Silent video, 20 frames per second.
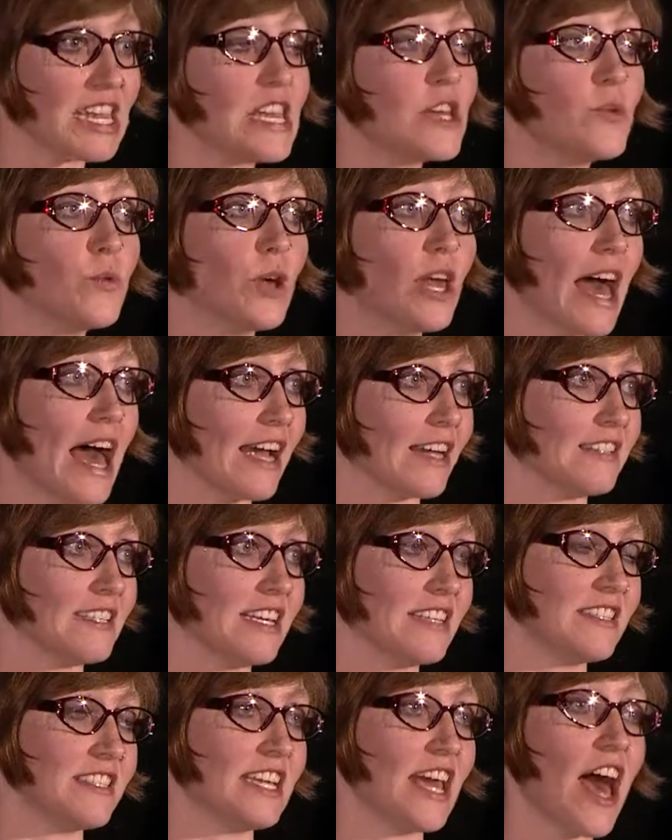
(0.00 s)
equal
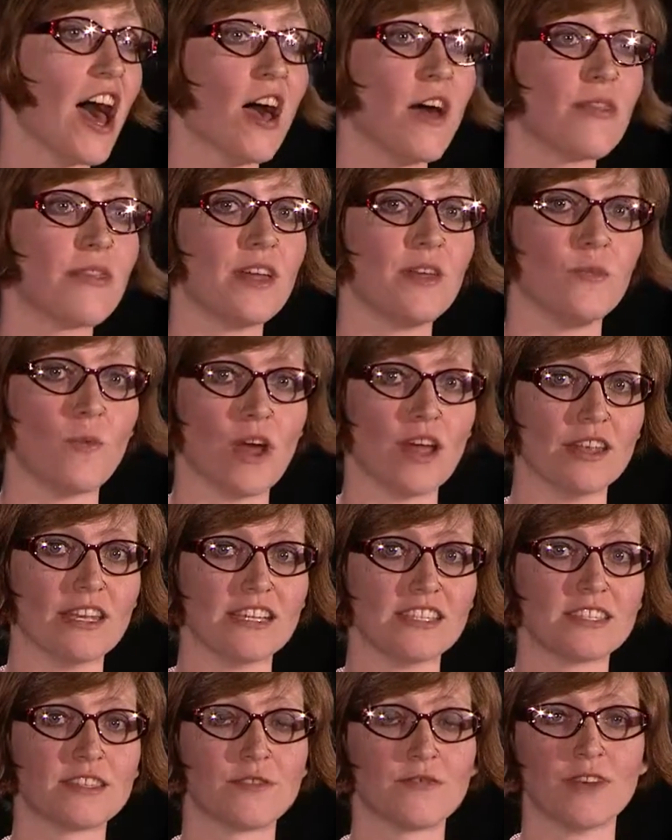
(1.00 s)
access to health and
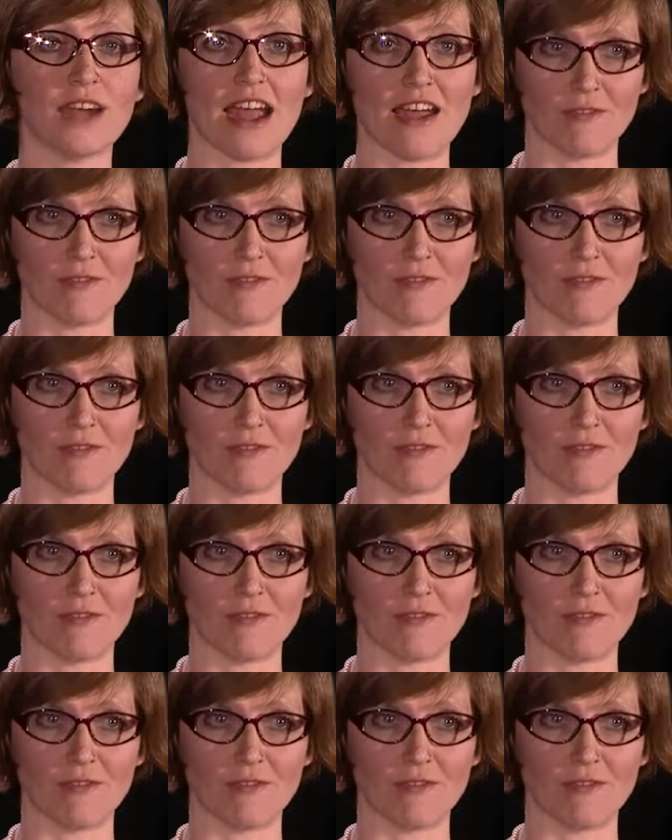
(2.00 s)
wellness for